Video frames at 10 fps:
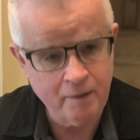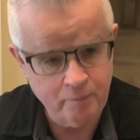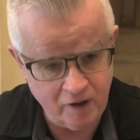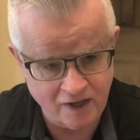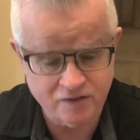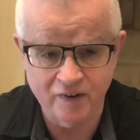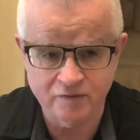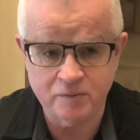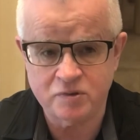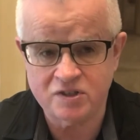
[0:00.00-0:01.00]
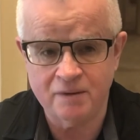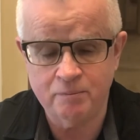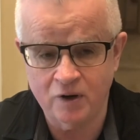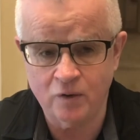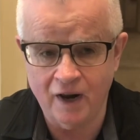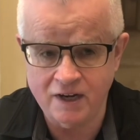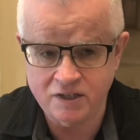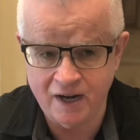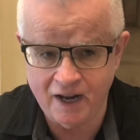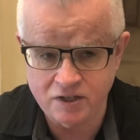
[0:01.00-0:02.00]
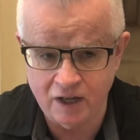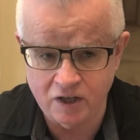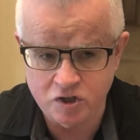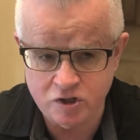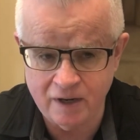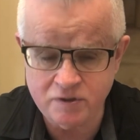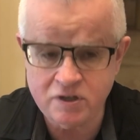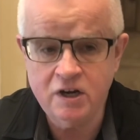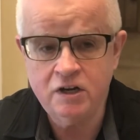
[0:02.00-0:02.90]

plus 50% mineralized cancellous chips,